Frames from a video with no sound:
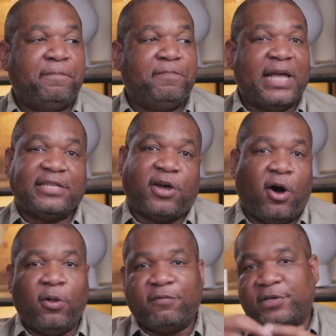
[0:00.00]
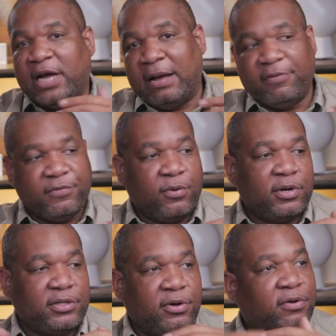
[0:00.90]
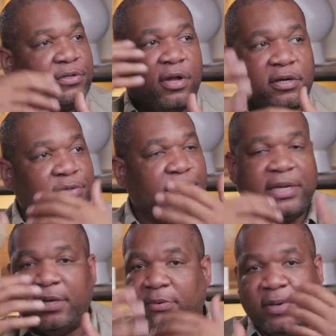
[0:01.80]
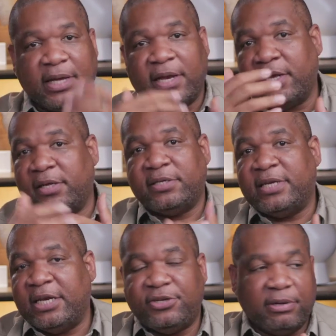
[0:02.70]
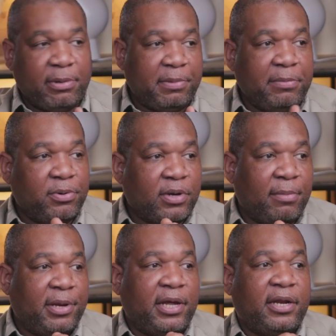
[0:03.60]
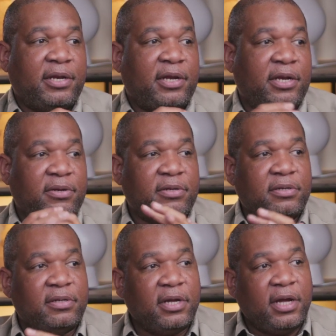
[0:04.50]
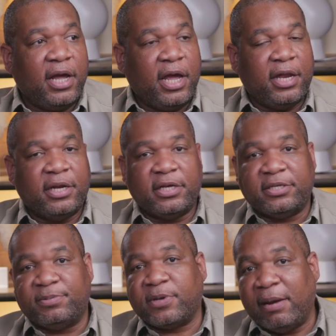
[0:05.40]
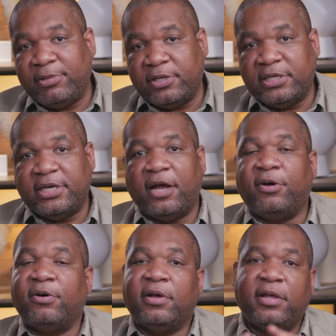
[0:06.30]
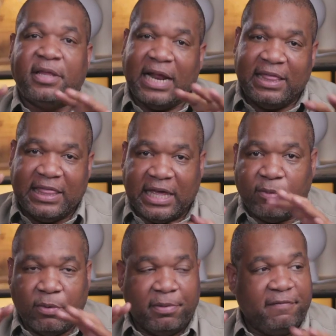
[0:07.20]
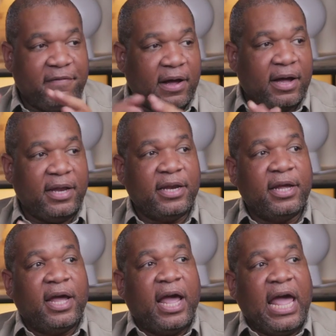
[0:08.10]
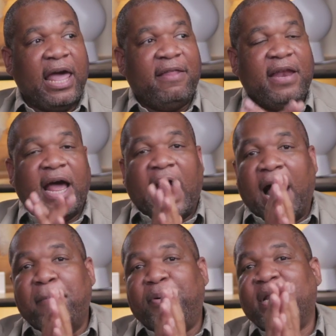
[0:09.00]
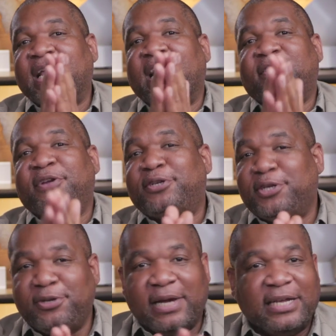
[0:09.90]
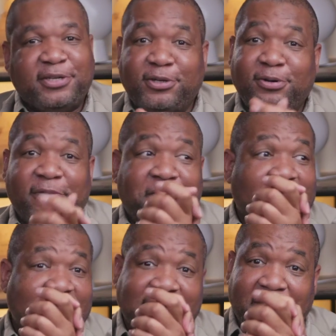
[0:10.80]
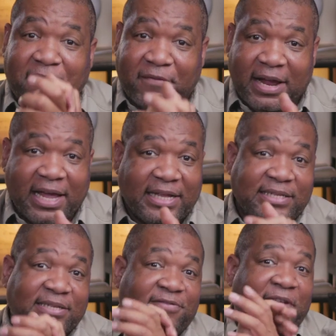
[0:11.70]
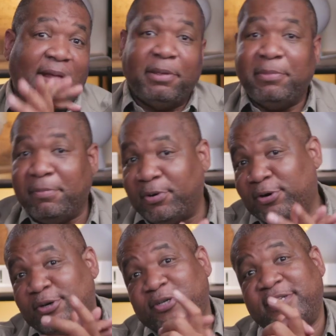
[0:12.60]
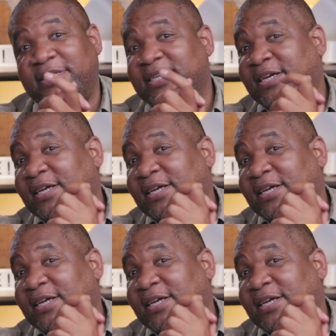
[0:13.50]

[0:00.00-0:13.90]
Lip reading: that's all over time, of course. So as long as we get a steady stream of people coming in and subscribing to the channel, then I think we'll be fine. And I'm putting it out there to you guys too. If you guys have friends, family members,